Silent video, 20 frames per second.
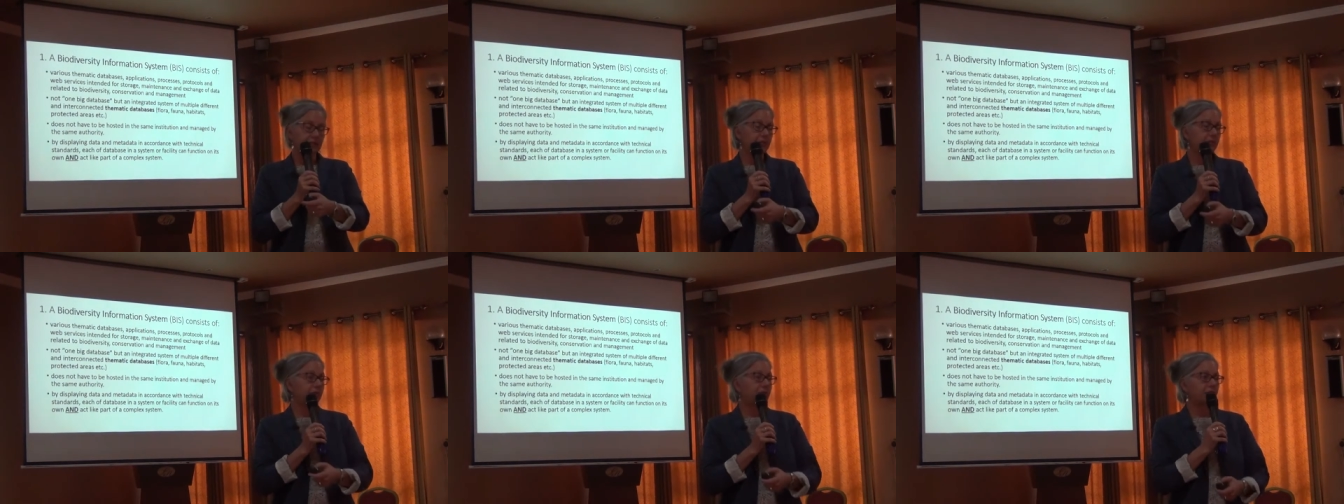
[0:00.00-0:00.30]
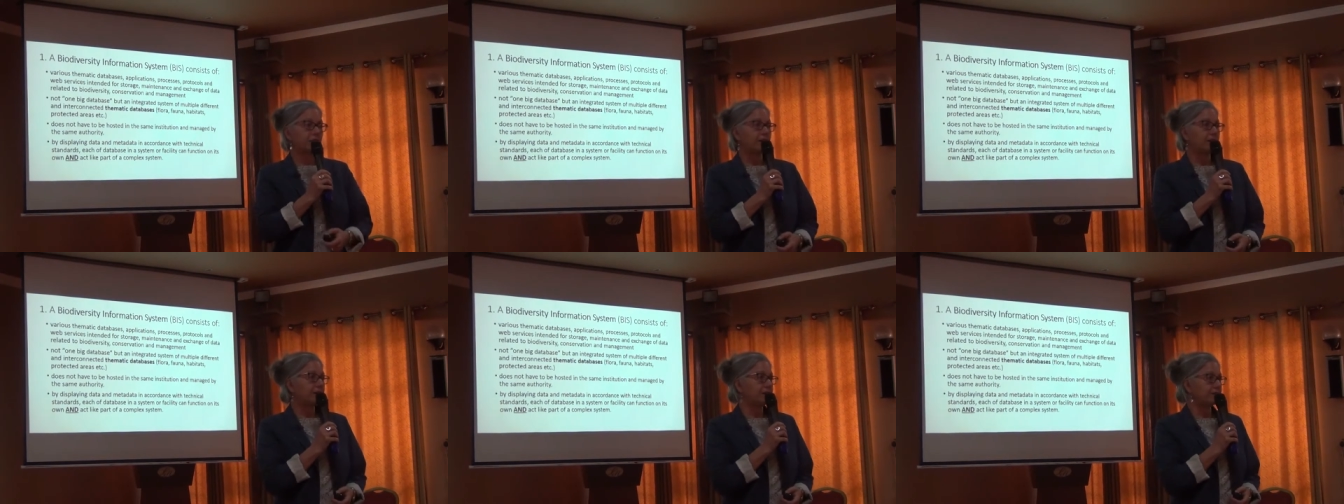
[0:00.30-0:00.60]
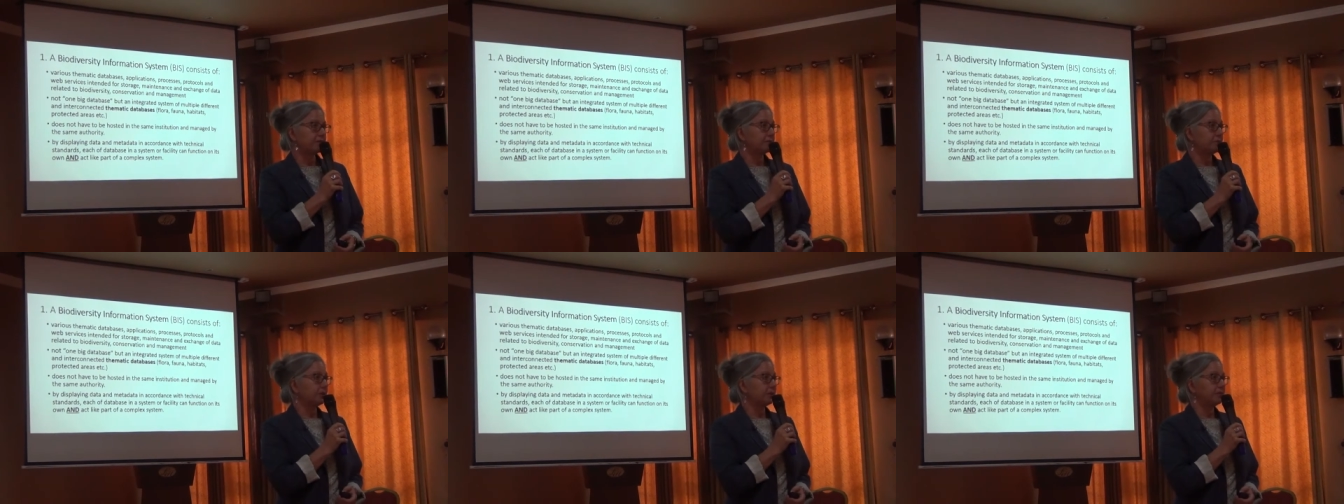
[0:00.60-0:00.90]
and you saw
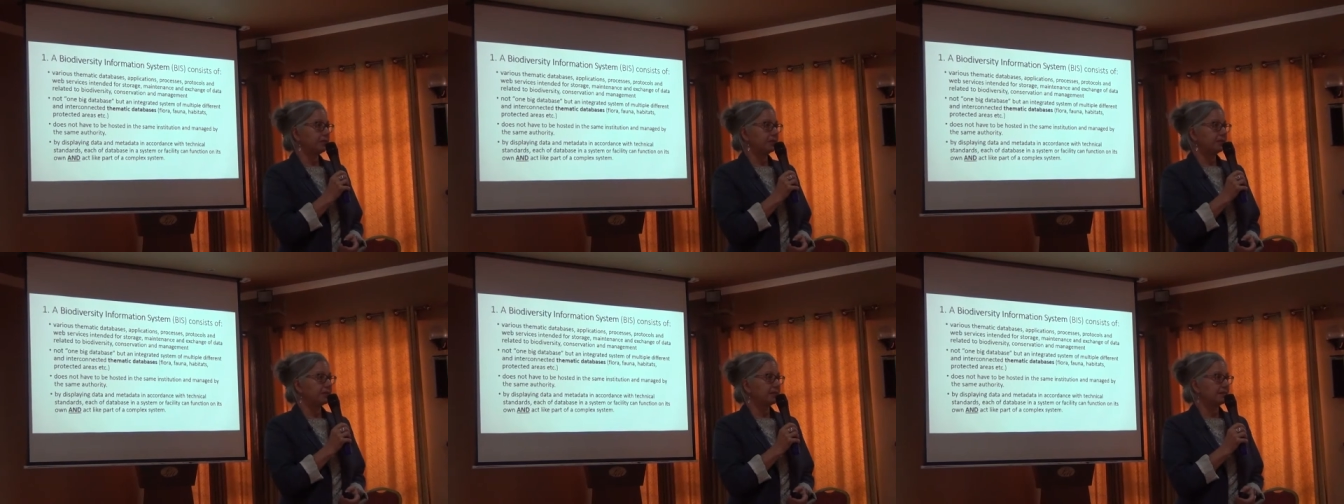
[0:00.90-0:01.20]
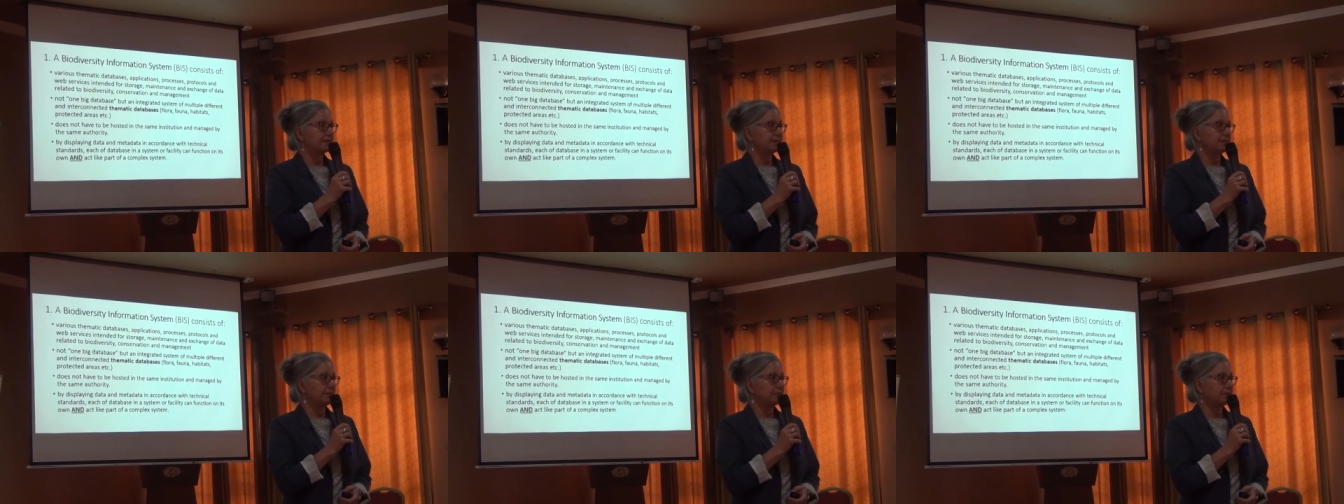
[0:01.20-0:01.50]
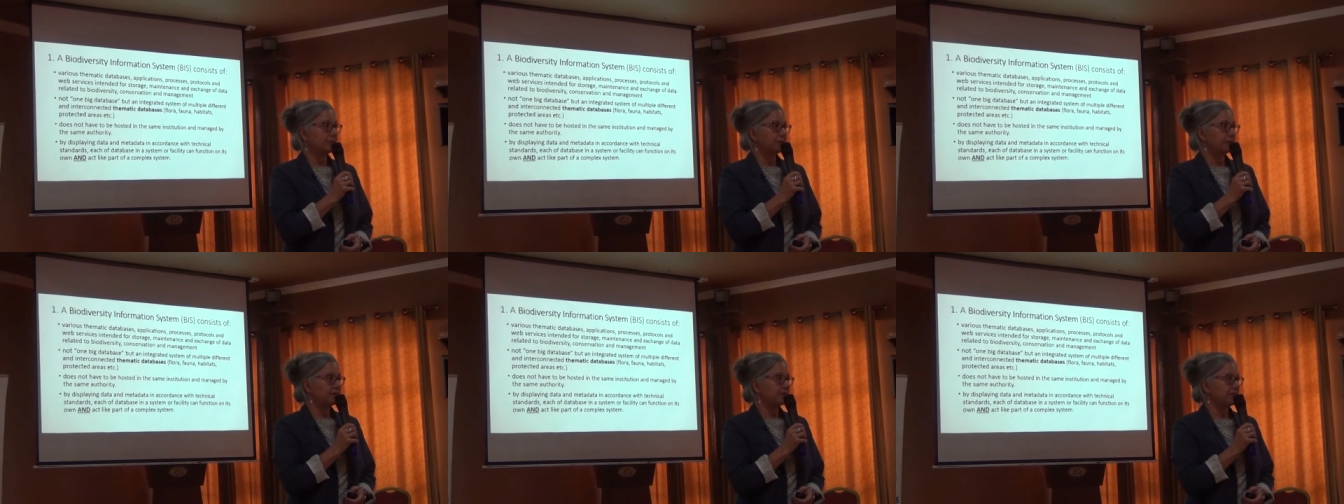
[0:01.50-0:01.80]
his perfect
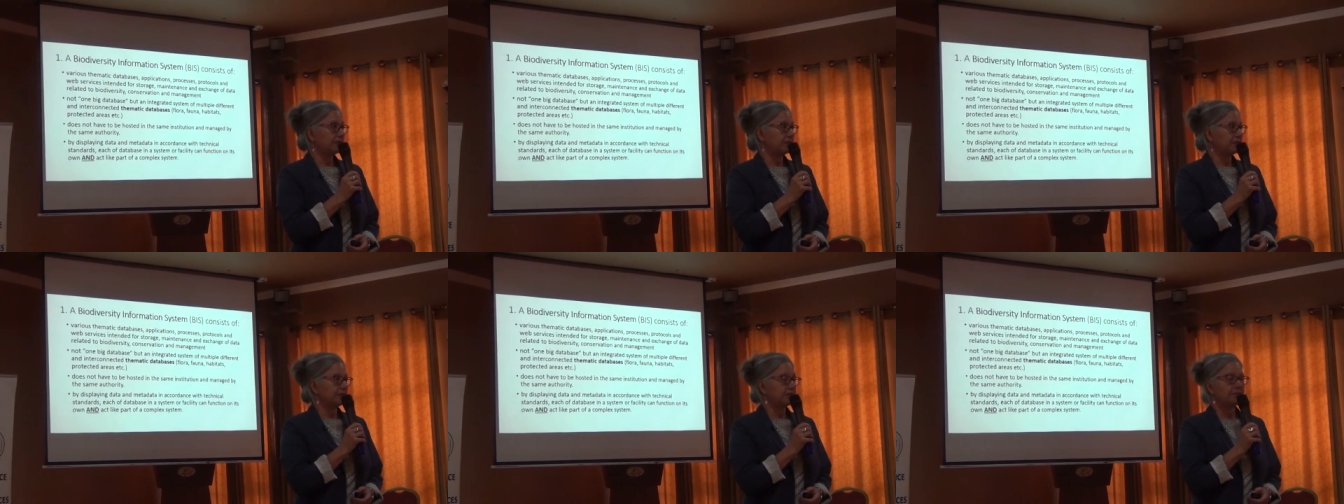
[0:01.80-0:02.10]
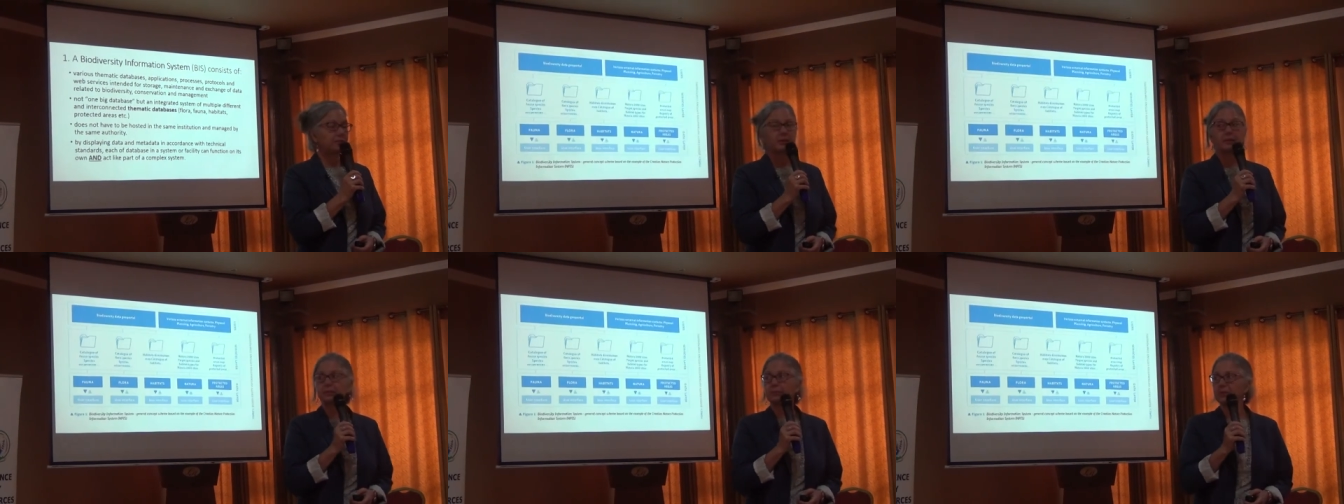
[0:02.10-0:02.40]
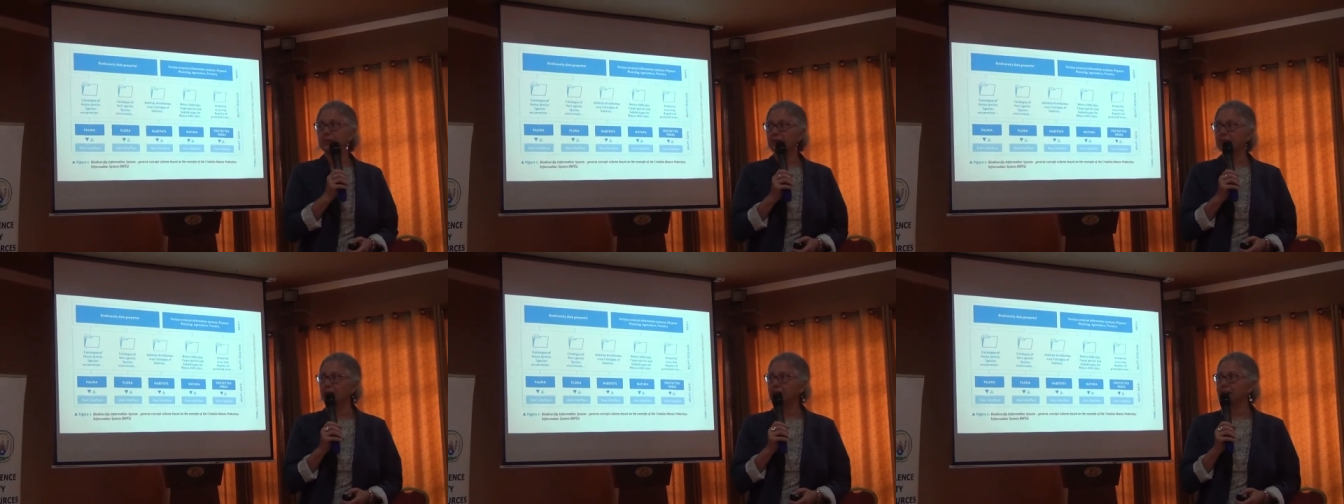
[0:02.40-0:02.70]
examples there, so I'm
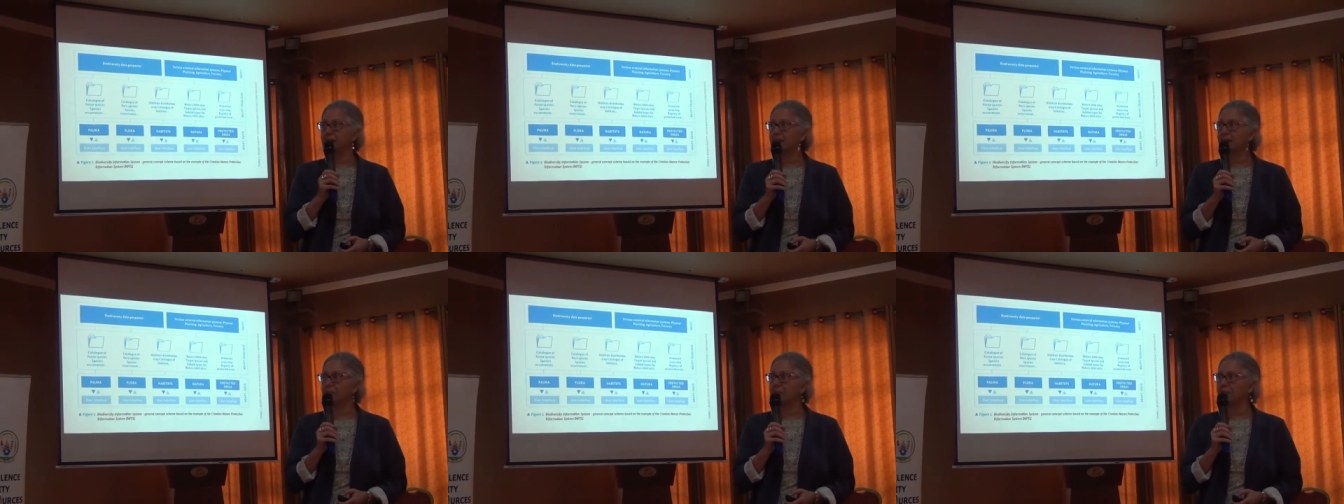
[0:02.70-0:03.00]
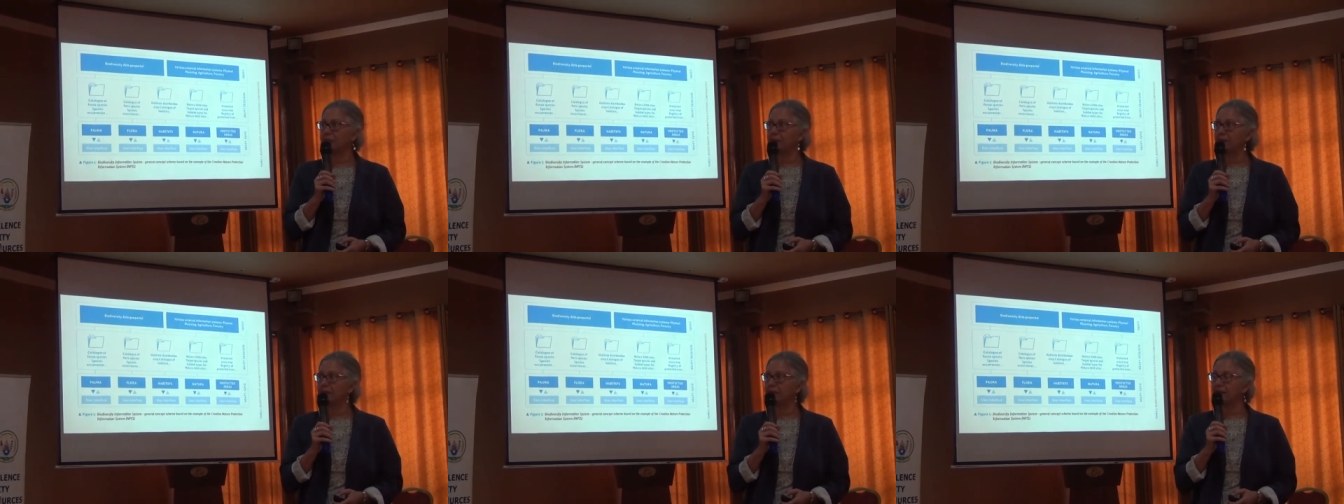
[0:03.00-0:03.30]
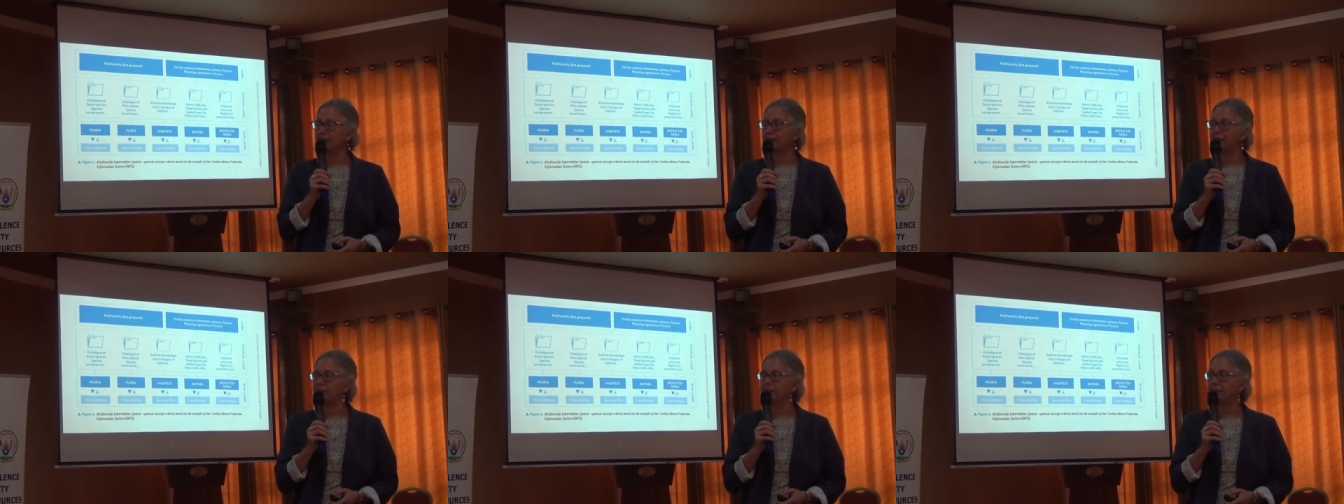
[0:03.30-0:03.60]
going to skip through
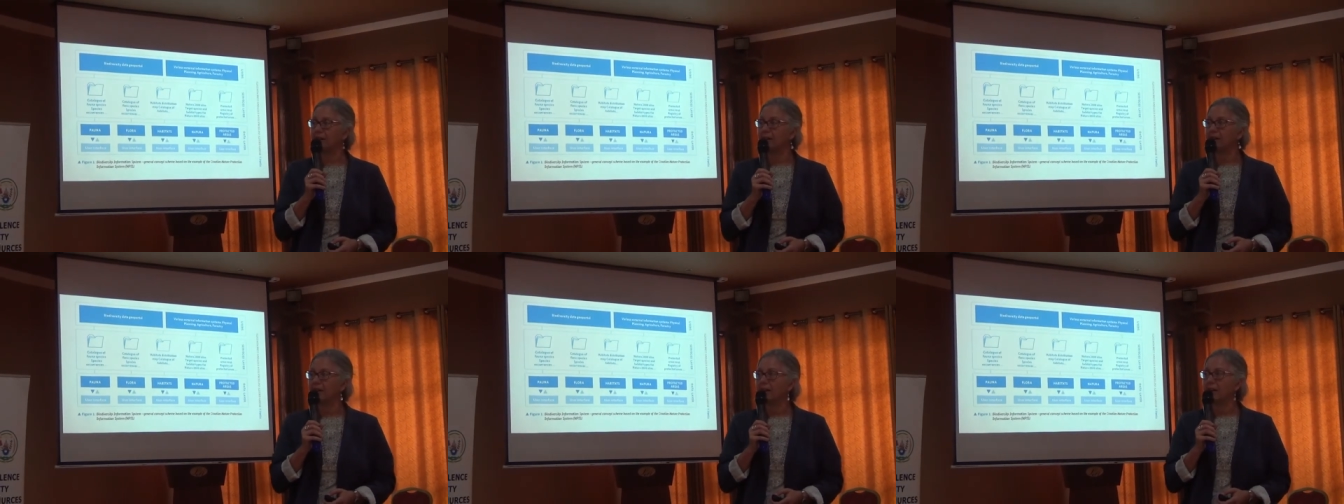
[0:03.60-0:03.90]
this.